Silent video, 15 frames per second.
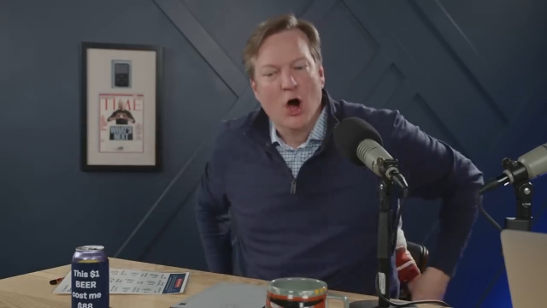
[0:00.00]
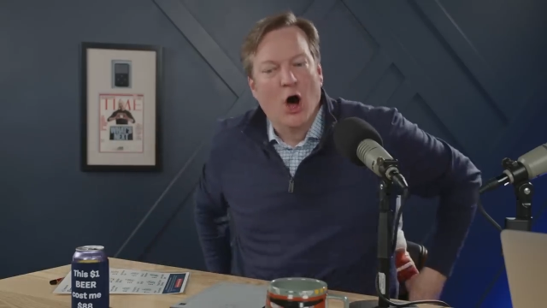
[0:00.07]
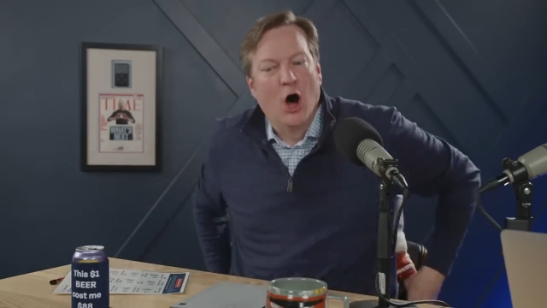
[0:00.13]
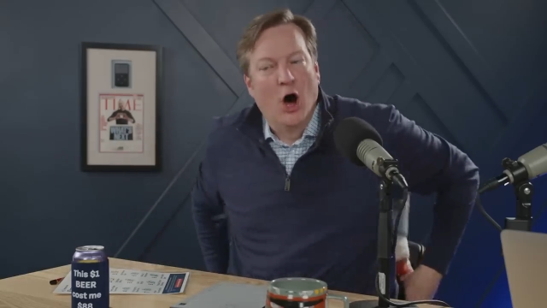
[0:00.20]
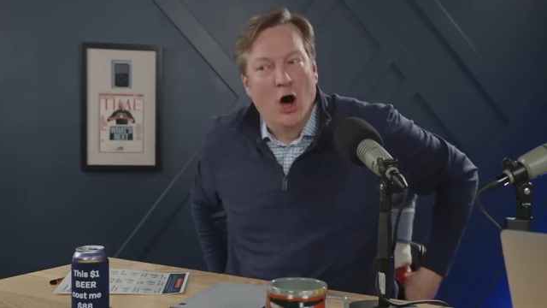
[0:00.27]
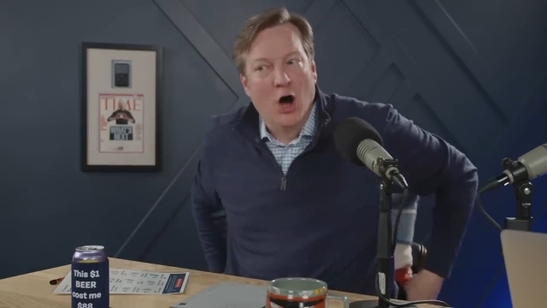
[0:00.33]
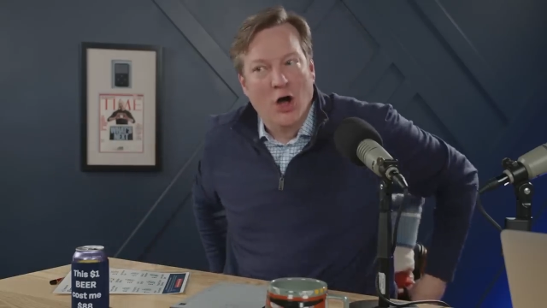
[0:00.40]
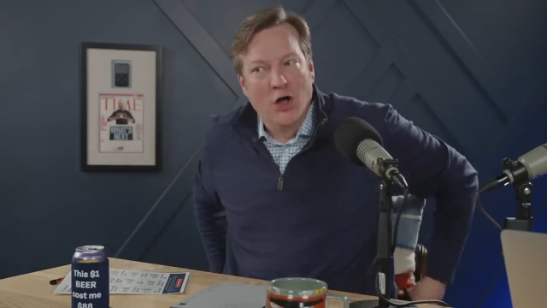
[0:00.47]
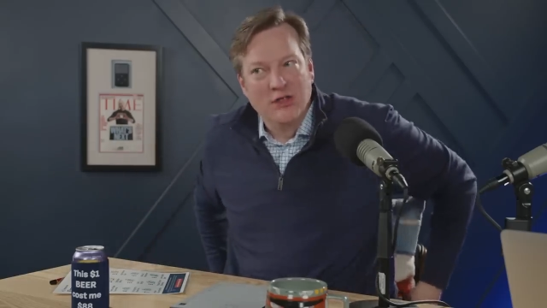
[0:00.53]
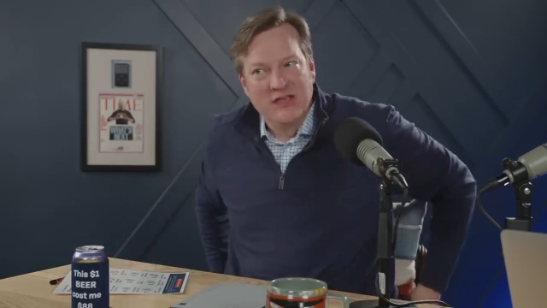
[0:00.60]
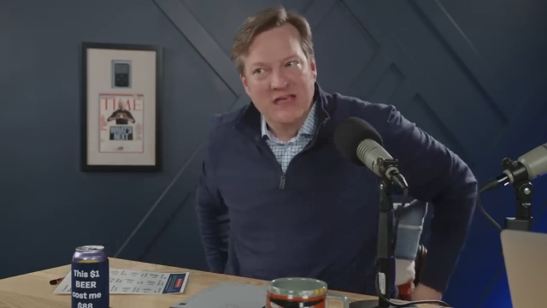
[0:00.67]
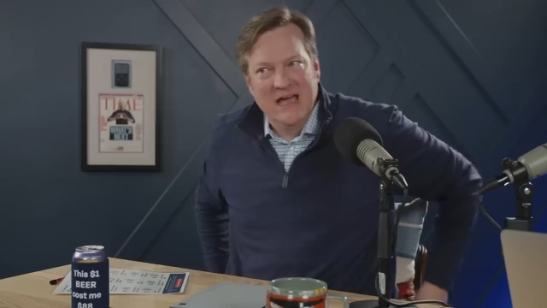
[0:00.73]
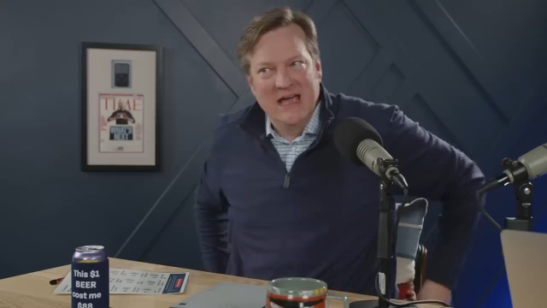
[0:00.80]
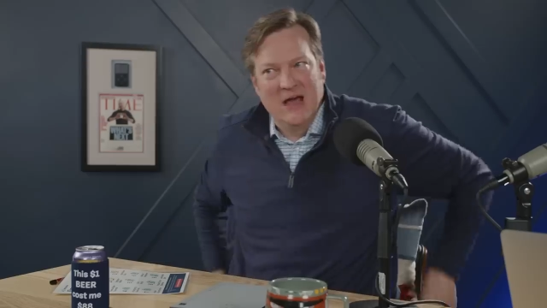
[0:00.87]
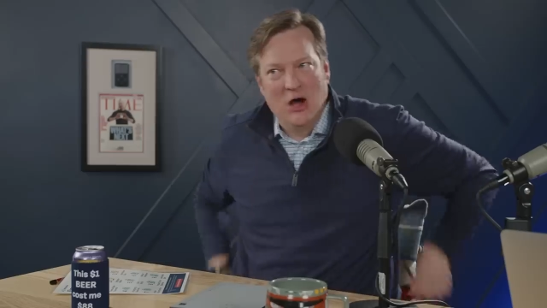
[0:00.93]
all
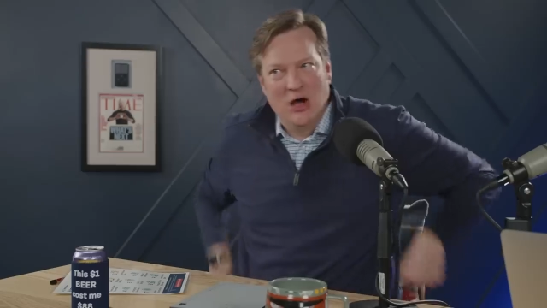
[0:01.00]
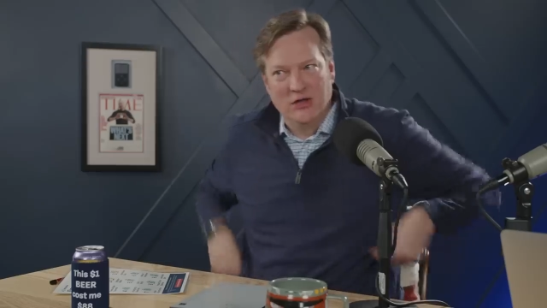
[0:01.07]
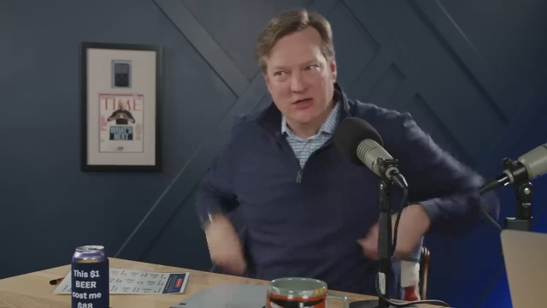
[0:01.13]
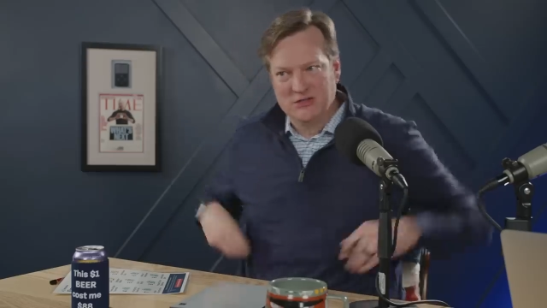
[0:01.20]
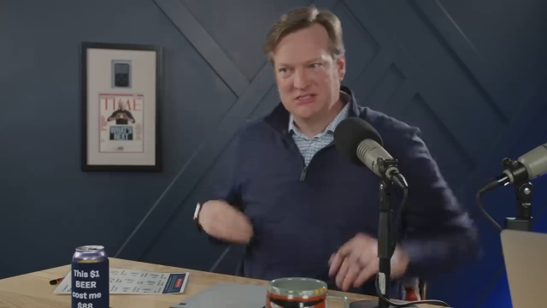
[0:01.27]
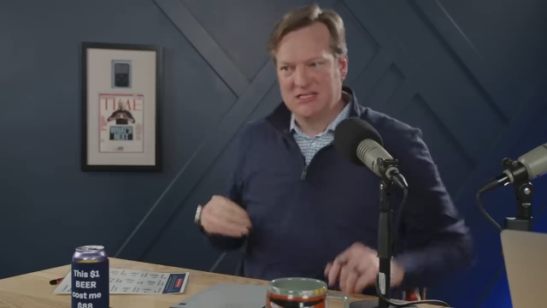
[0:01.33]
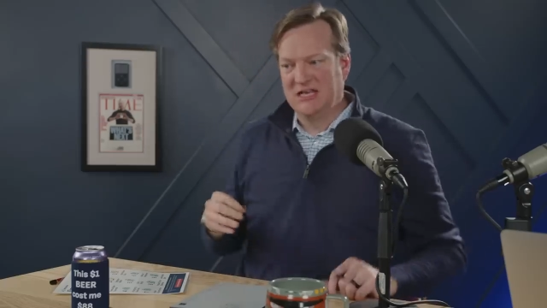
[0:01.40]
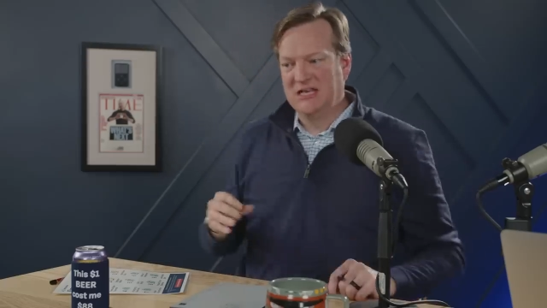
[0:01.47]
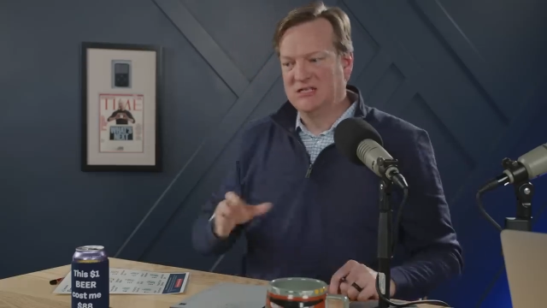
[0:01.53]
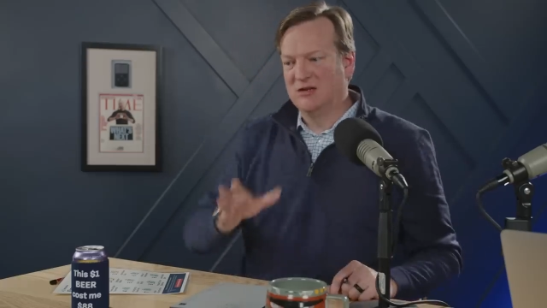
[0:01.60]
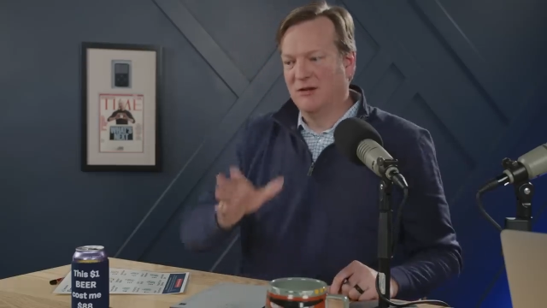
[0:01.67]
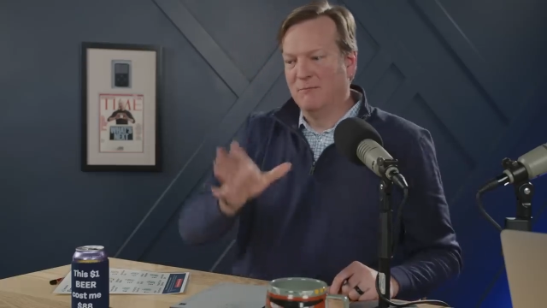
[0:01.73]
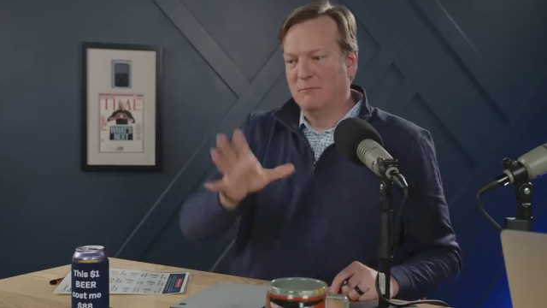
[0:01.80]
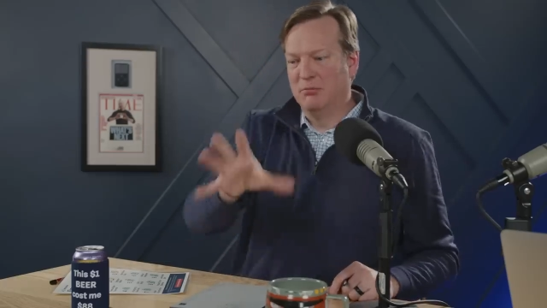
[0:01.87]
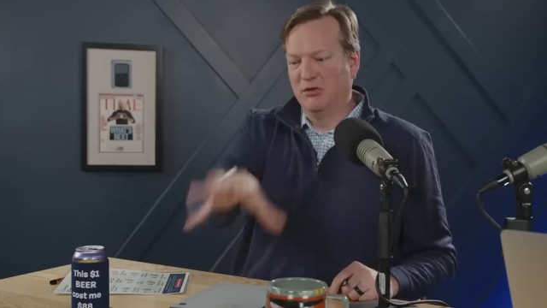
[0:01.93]
the all those things
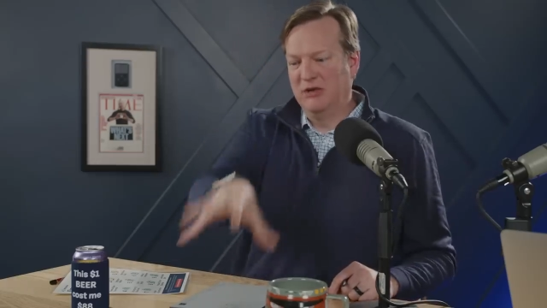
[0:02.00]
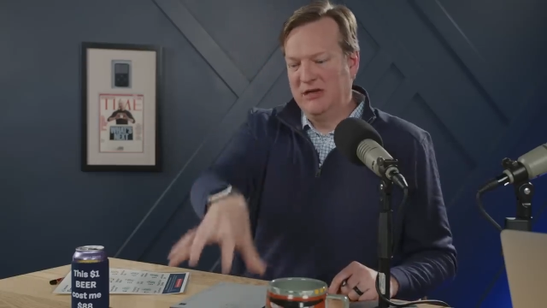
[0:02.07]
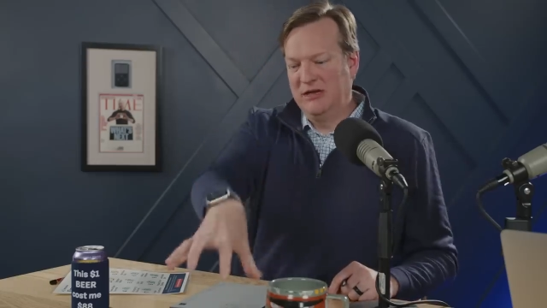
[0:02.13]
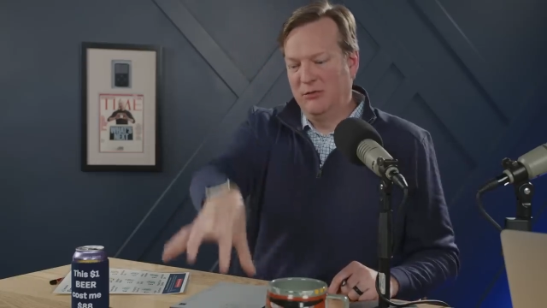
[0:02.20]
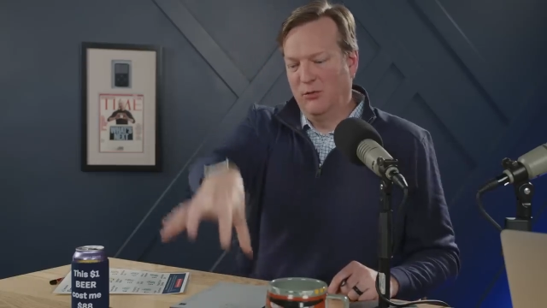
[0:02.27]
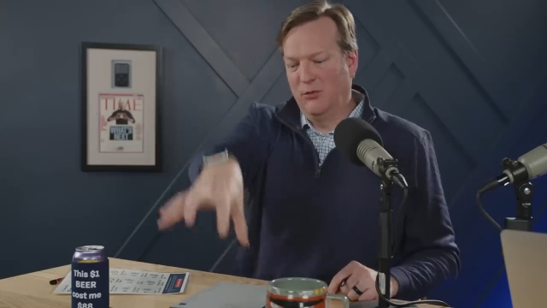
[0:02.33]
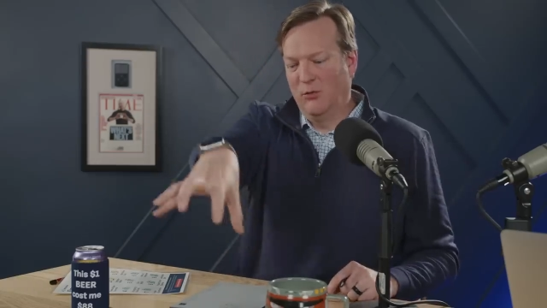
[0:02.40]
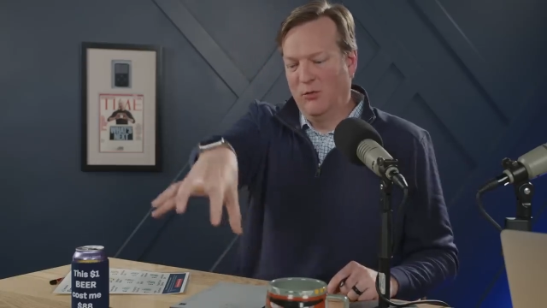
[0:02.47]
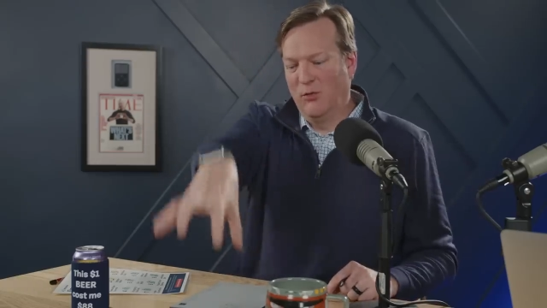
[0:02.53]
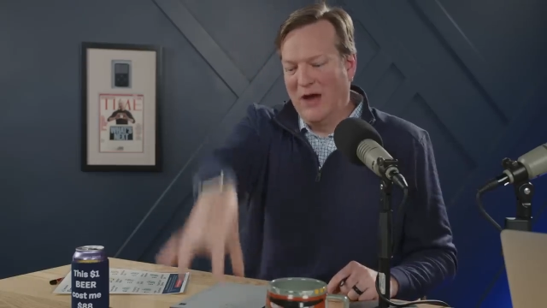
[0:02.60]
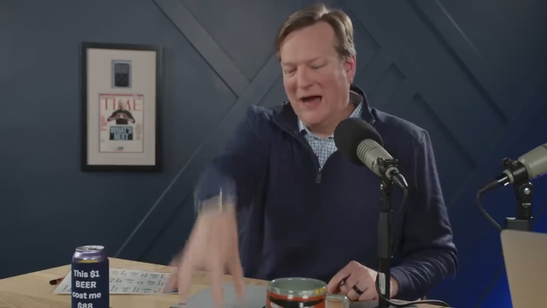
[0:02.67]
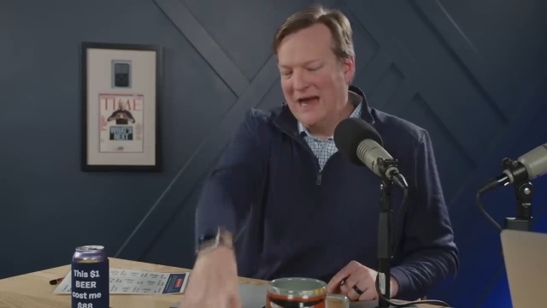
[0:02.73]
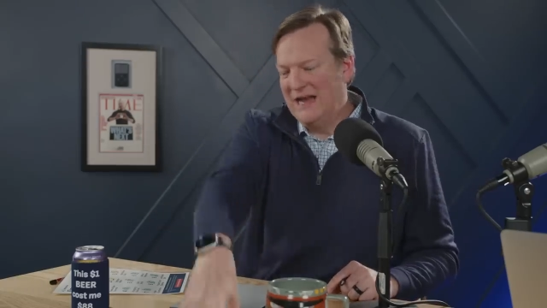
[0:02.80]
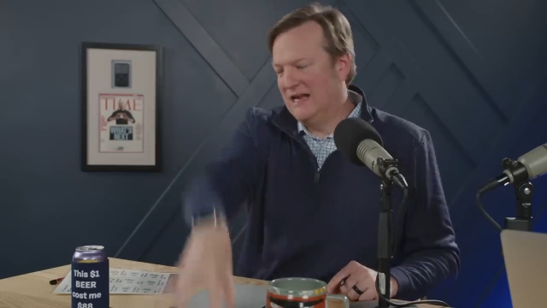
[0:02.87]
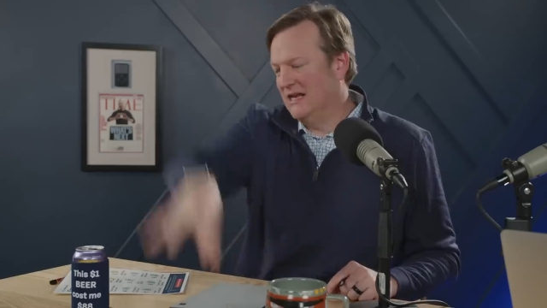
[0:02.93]
bleed
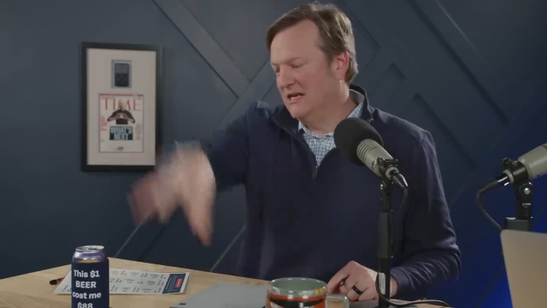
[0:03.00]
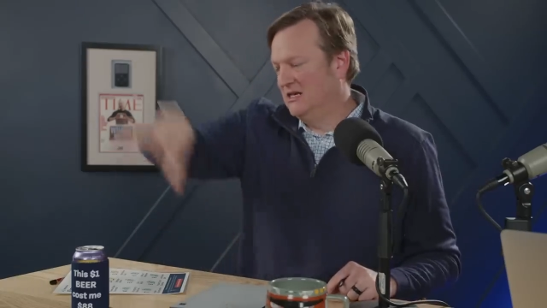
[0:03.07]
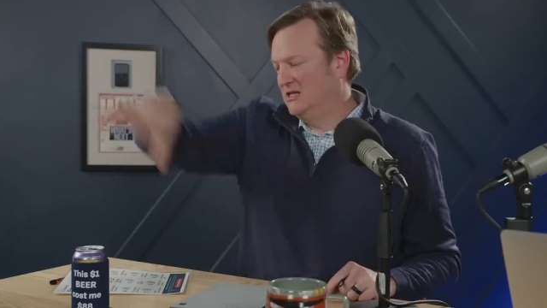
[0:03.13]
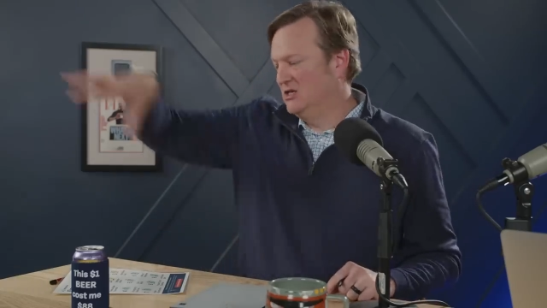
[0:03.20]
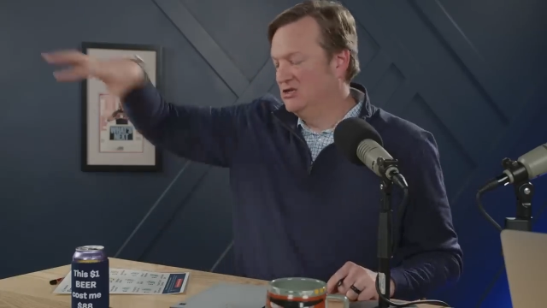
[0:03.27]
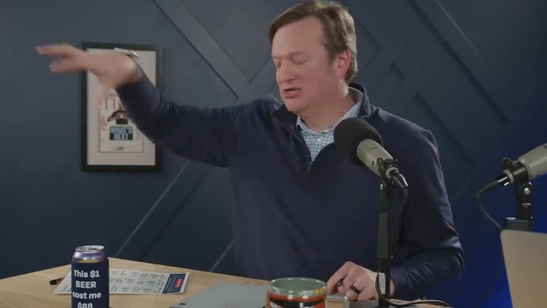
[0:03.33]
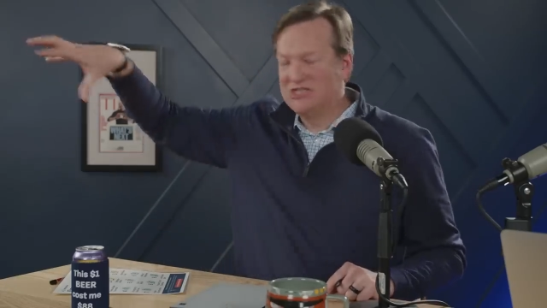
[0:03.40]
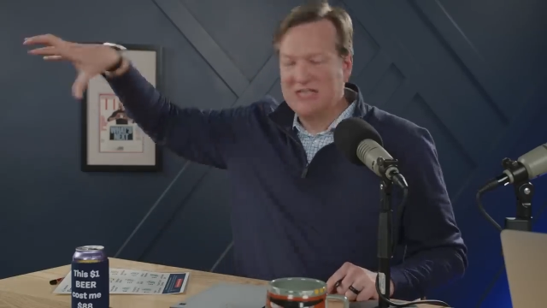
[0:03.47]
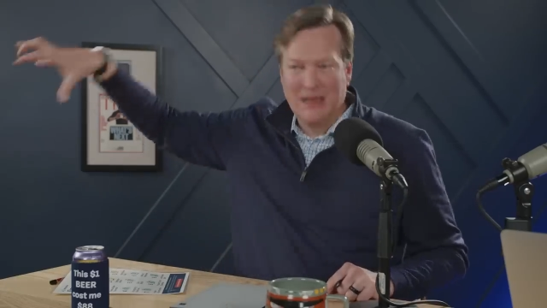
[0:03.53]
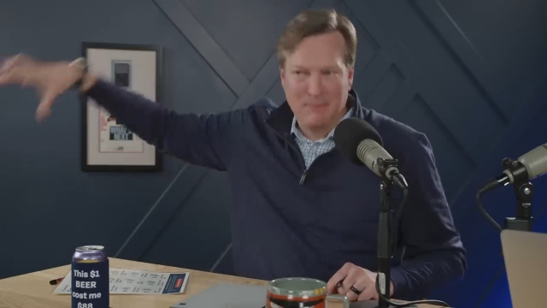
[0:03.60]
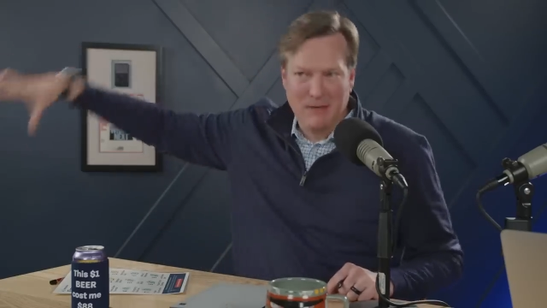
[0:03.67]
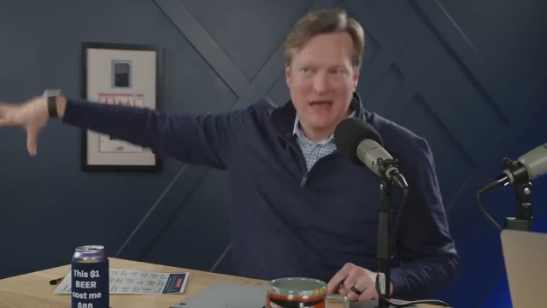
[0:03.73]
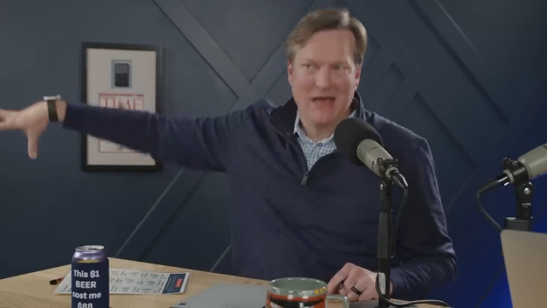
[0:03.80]
right into step